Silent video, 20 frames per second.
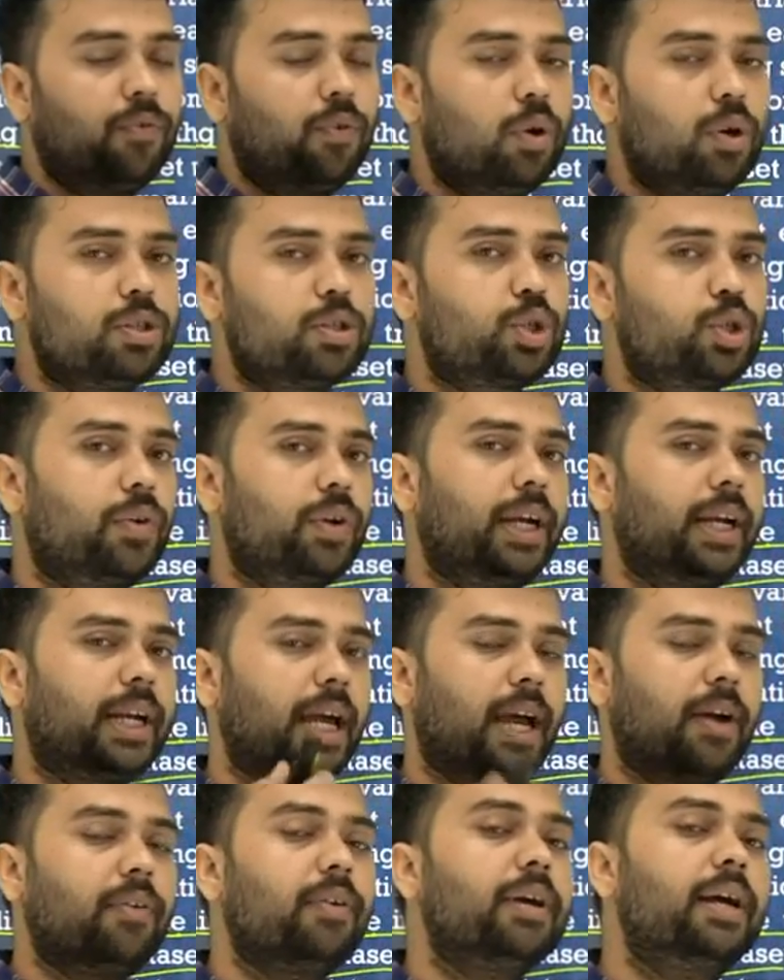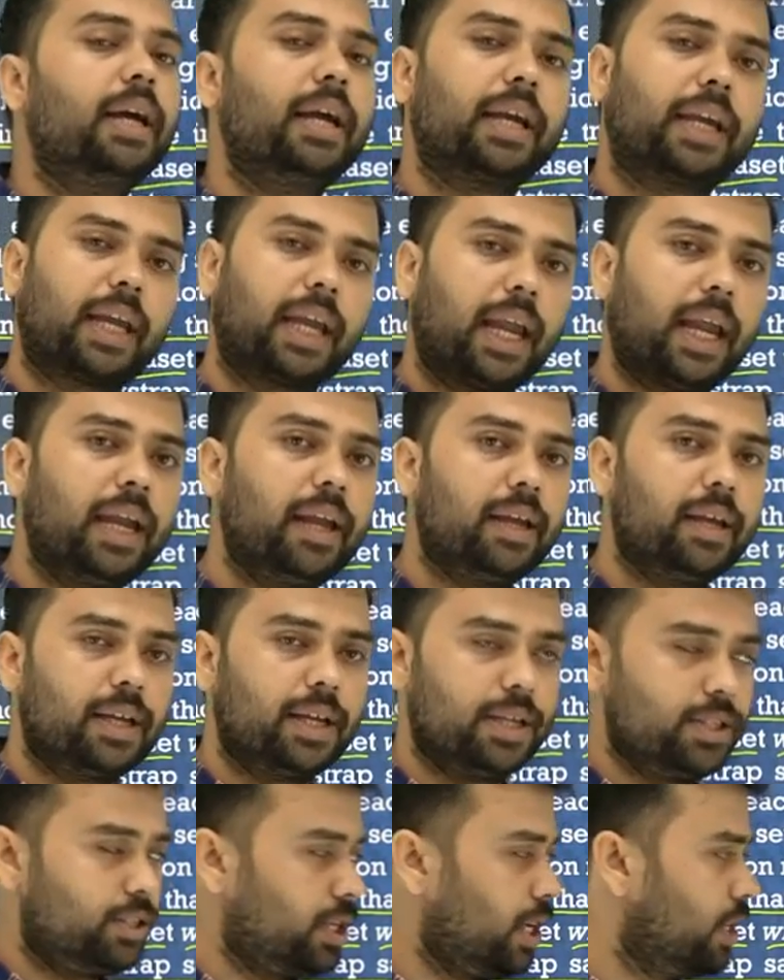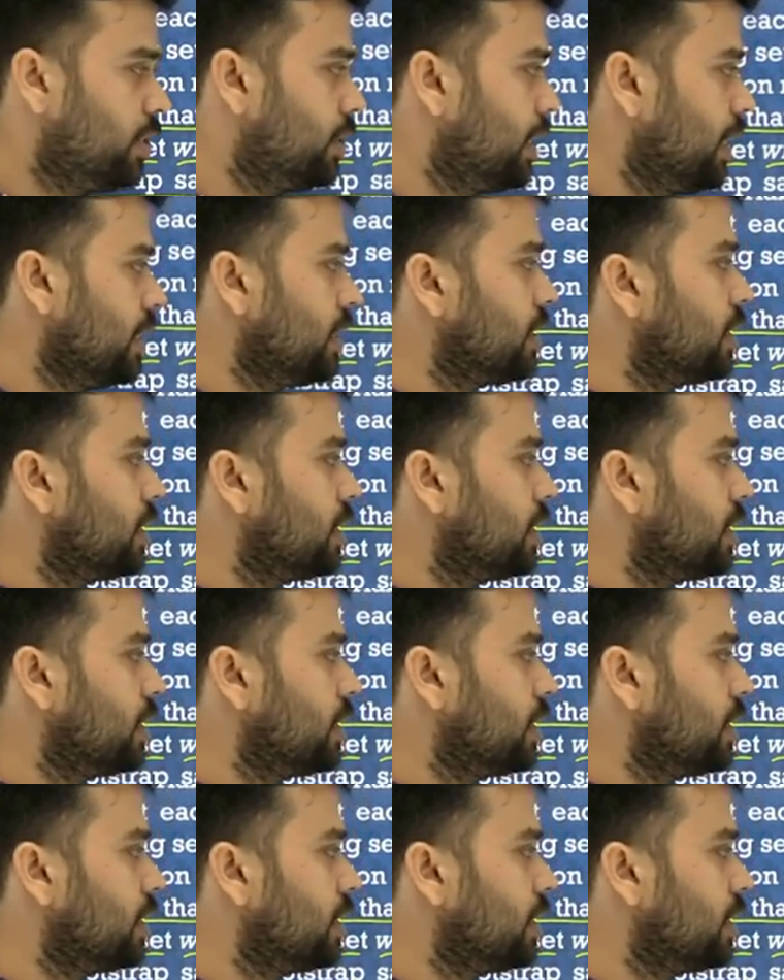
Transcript: so it have k instances